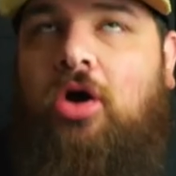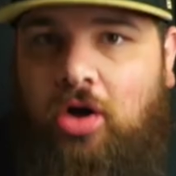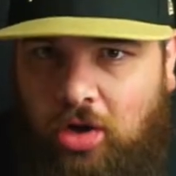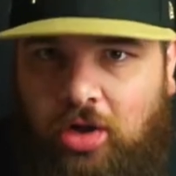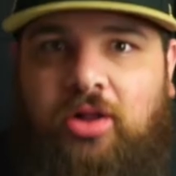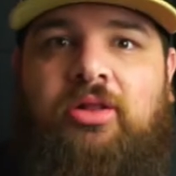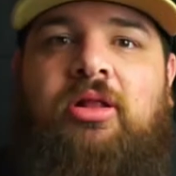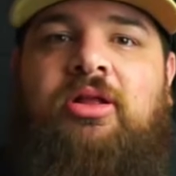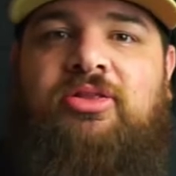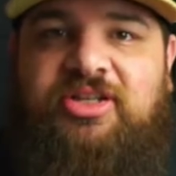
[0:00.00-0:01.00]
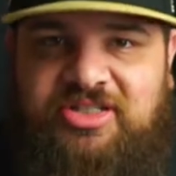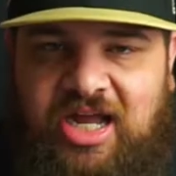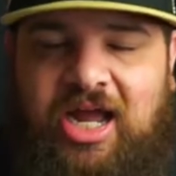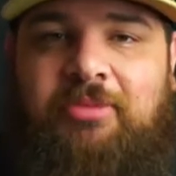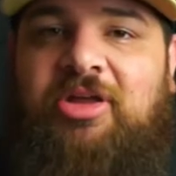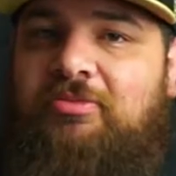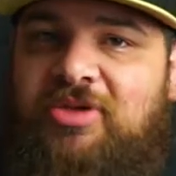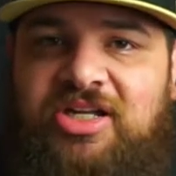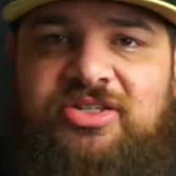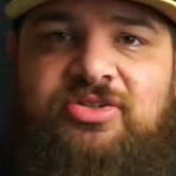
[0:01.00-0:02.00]
all the time in
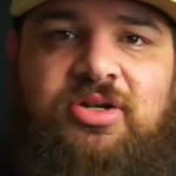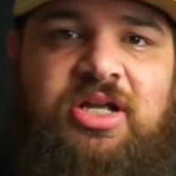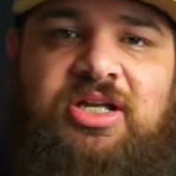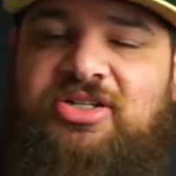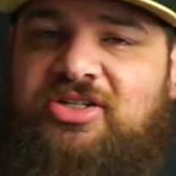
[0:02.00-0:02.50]
ministry,